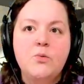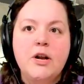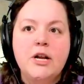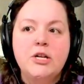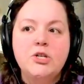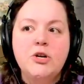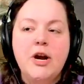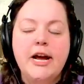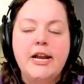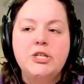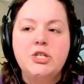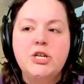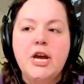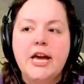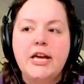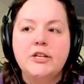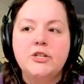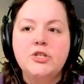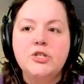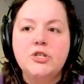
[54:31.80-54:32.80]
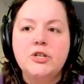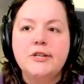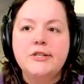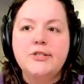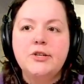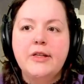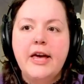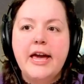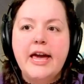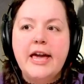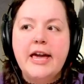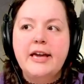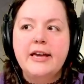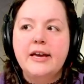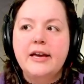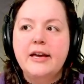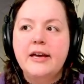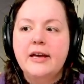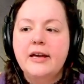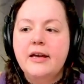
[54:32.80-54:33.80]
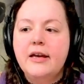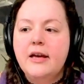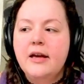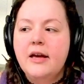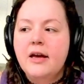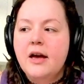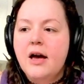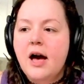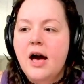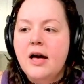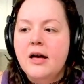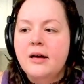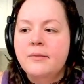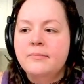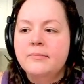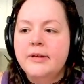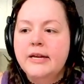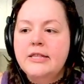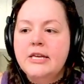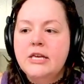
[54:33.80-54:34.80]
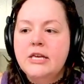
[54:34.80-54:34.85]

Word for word: to try to change. So like um like the